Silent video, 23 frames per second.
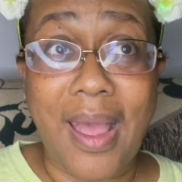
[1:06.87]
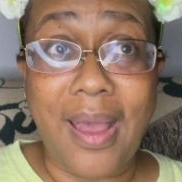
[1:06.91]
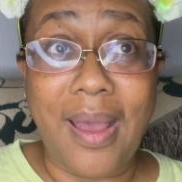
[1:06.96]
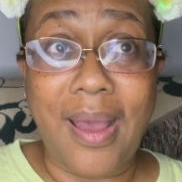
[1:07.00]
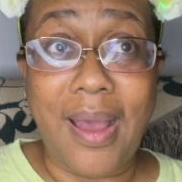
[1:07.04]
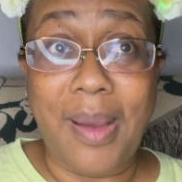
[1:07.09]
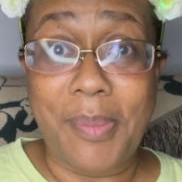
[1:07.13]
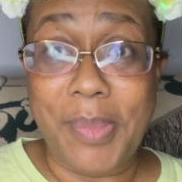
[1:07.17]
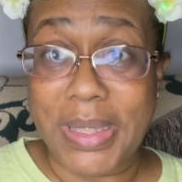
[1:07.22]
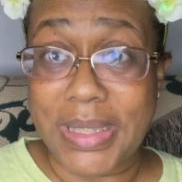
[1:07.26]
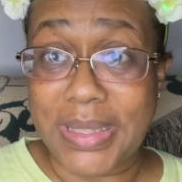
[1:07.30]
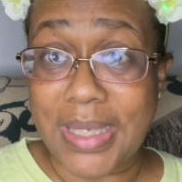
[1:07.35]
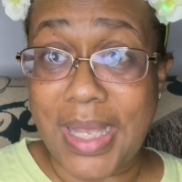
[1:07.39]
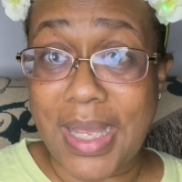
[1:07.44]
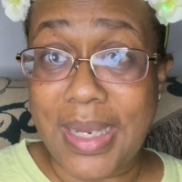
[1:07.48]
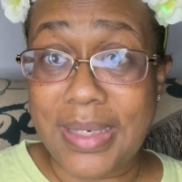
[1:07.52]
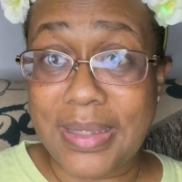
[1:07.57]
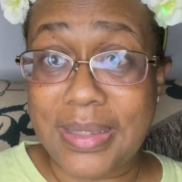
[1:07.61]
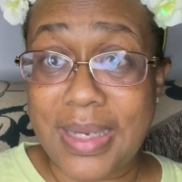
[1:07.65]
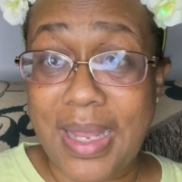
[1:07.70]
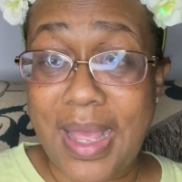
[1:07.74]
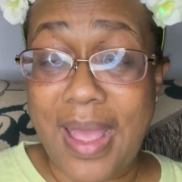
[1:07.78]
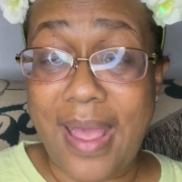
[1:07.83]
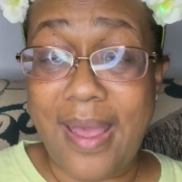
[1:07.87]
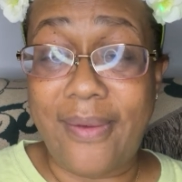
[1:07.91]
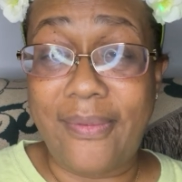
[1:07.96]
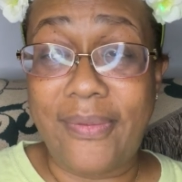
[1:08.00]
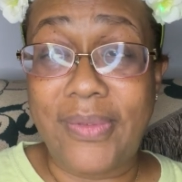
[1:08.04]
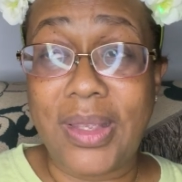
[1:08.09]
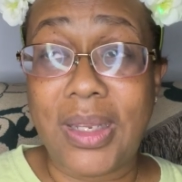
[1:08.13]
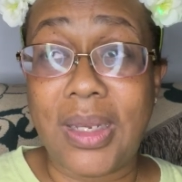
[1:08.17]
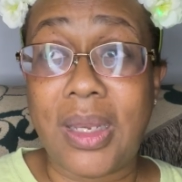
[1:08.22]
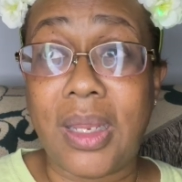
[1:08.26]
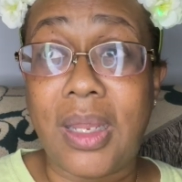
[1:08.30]
I'm excited to have
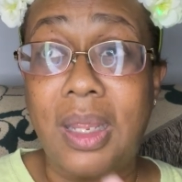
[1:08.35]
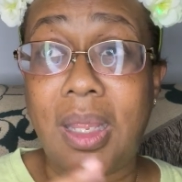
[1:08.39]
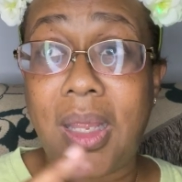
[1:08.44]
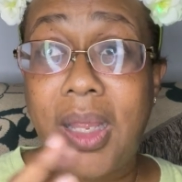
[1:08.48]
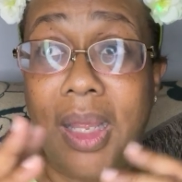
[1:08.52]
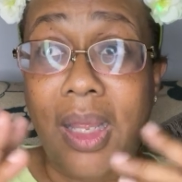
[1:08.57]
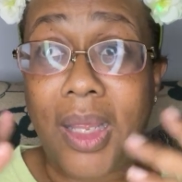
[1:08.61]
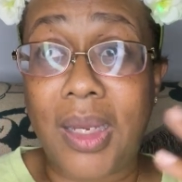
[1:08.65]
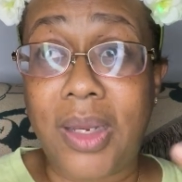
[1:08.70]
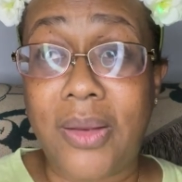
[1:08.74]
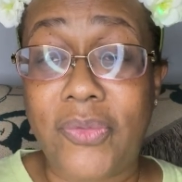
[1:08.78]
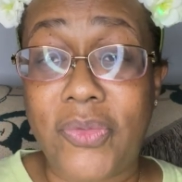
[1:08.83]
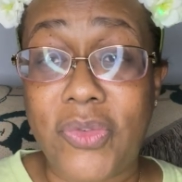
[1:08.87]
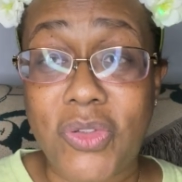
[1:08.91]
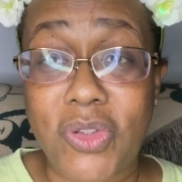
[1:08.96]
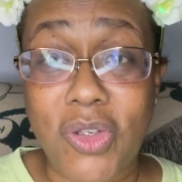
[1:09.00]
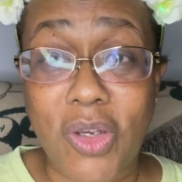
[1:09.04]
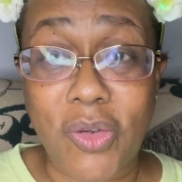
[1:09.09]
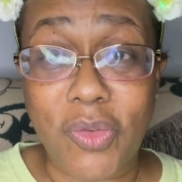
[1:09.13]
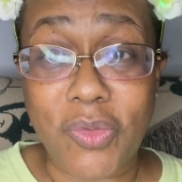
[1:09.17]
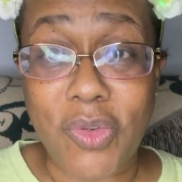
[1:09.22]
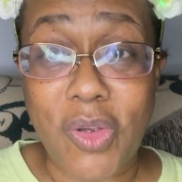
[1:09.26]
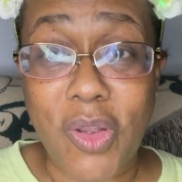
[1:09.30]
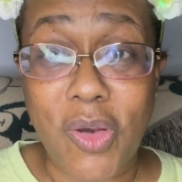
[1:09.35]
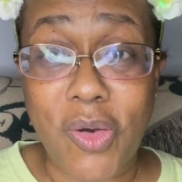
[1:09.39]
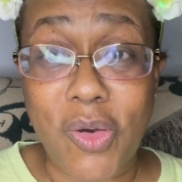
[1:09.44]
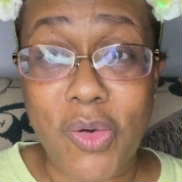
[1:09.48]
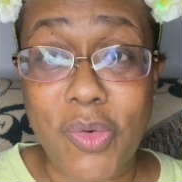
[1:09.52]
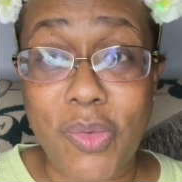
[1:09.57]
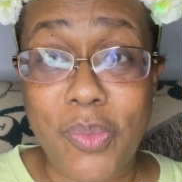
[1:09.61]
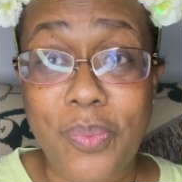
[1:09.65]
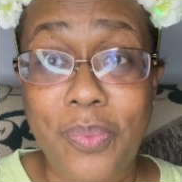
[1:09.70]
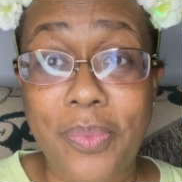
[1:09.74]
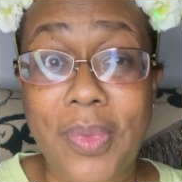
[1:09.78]
it. And if you don't
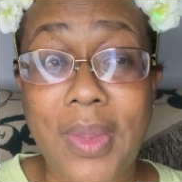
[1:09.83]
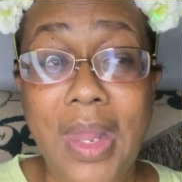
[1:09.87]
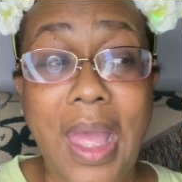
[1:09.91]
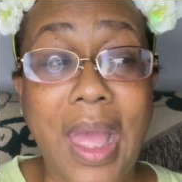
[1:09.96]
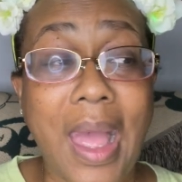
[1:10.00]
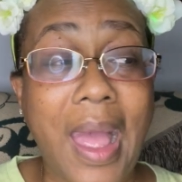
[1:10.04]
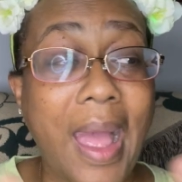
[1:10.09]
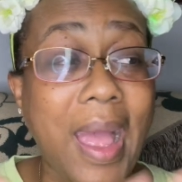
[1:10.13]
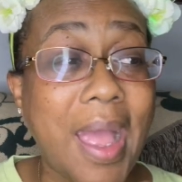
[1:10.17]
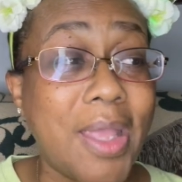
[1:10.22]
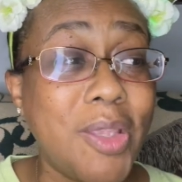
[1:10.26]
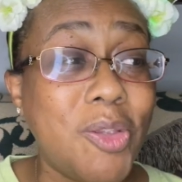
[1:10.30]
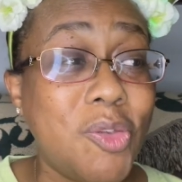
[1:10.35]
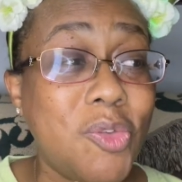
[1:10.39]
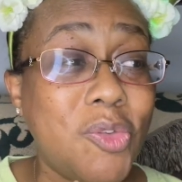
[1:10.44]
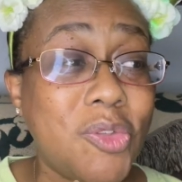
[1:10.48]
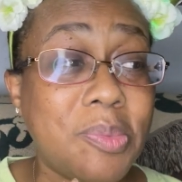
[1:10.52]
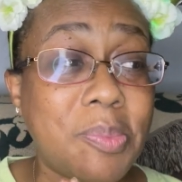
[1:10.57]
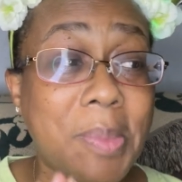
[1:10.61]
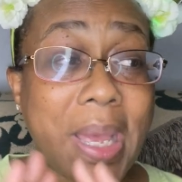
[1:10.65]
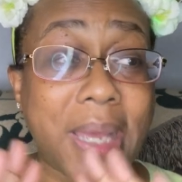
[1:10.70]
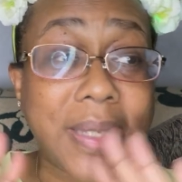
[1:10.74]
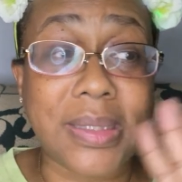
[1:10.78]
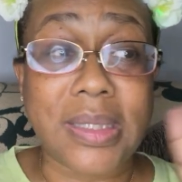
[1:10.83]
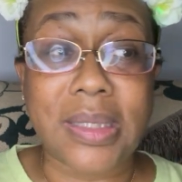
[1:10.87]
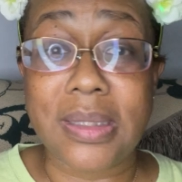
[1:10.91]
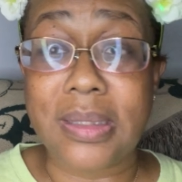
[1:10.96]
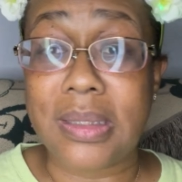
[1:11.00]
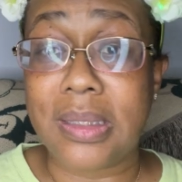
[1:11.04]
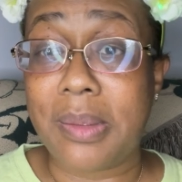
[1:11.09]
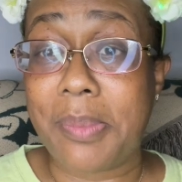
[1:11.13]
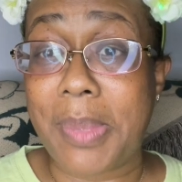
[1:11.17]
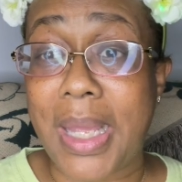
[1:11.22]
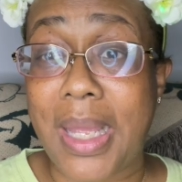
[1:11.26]
know, I use my
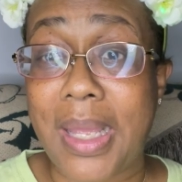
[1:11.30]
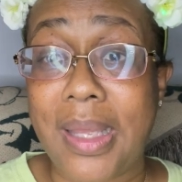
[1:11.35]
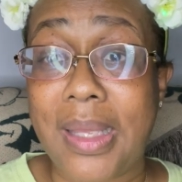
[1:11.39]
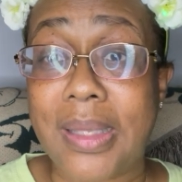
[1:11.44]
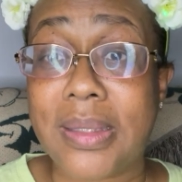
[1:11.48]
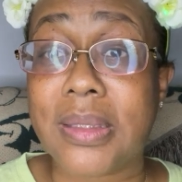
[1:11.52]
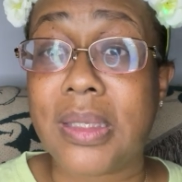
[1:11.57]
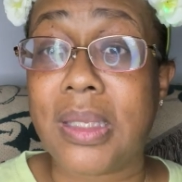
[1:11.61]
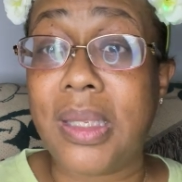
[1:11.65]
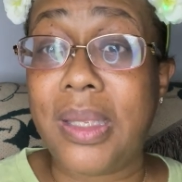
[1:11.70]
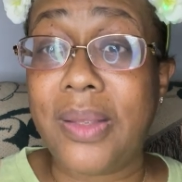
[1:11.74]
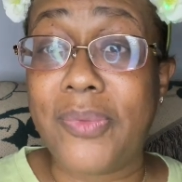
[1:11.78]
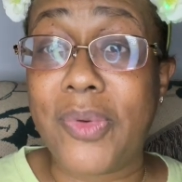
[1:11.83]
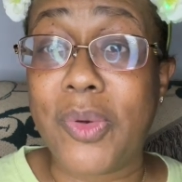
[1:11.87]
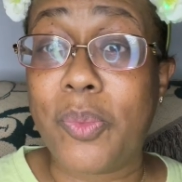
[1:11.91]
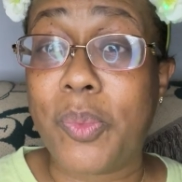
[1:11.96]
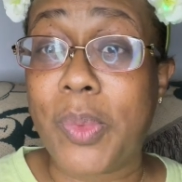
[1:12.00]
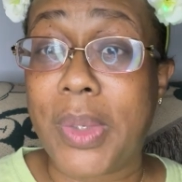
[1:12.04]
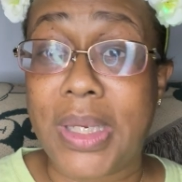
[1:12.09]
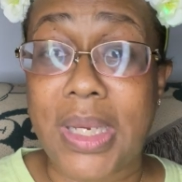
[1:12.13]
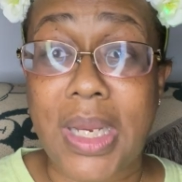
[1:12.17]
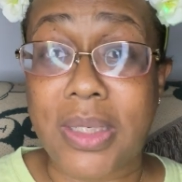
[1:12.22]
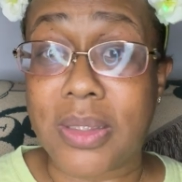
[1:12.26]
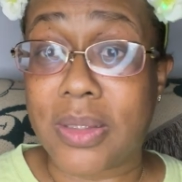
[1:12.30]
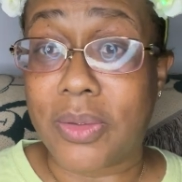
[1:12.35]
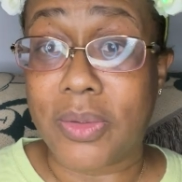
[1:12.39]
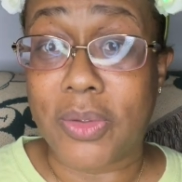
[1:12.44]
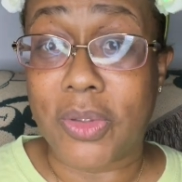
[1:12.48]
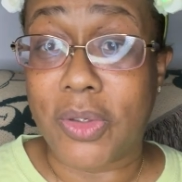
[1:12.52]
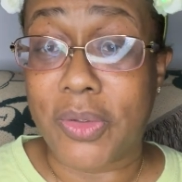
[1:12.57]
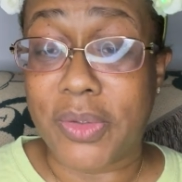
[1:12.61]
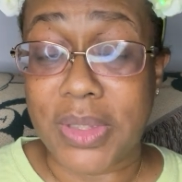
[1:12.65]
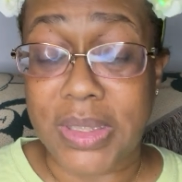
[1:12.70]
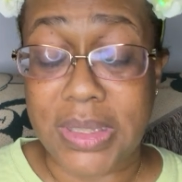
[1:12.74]
Disney bags even when I don't
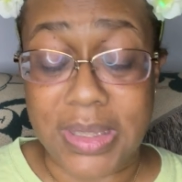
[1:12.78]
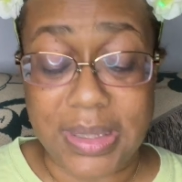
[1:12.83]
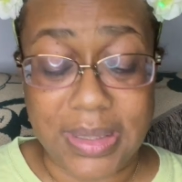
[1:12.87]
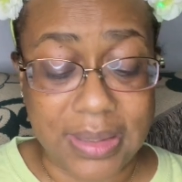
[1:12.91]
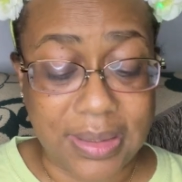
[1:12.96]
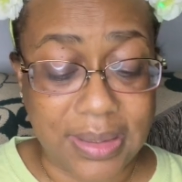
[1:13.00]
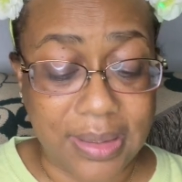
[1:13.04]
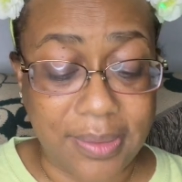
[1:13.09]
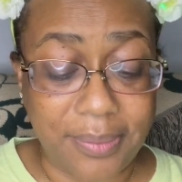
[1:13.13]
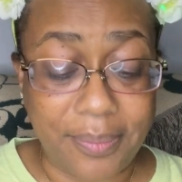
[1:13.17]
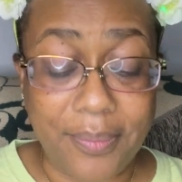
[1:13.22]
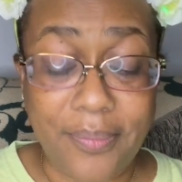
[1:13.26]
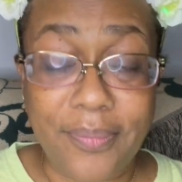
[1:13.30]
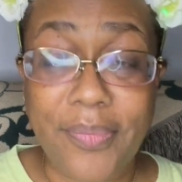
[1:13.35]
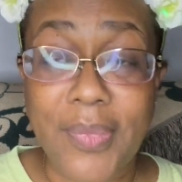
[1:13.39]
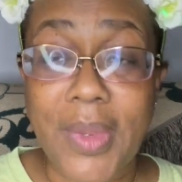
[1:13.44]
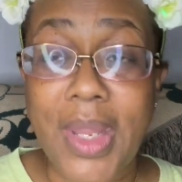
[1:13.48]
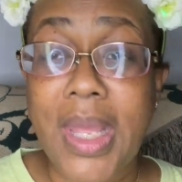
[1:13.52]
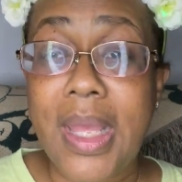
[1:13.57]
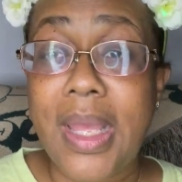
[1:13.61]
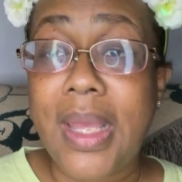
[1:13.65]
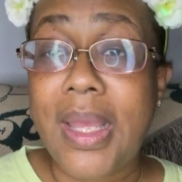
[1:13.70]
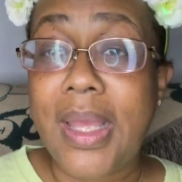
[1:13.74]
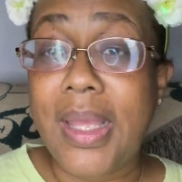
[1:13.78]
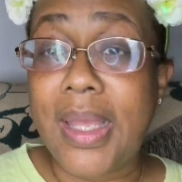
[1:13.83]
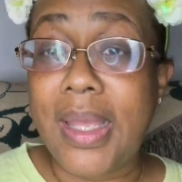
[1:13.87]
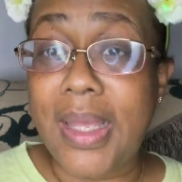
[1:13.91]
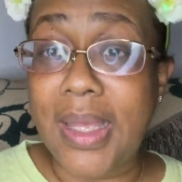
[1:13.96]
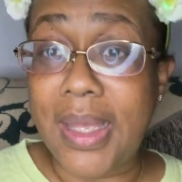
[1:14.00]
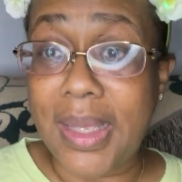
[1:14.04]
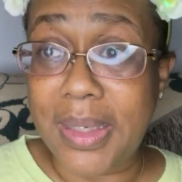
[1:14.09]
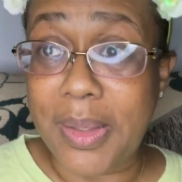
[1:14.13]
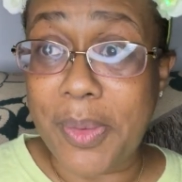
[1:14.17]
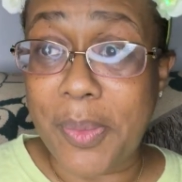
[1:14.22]
go to Disney.
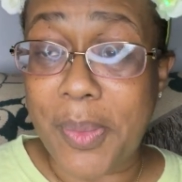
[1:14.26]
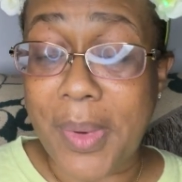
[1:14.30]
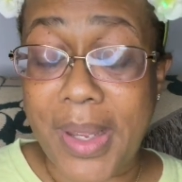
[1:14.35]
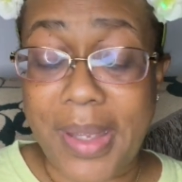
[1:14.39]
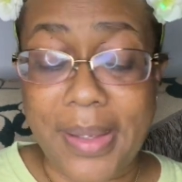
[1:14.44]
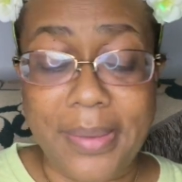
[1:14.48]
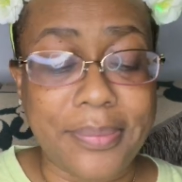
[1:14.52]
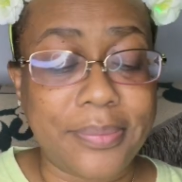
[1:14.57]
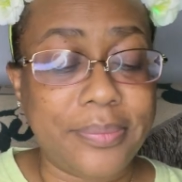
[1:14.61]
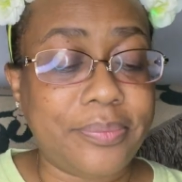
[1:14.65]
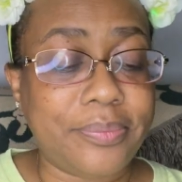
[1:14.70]
Anyway,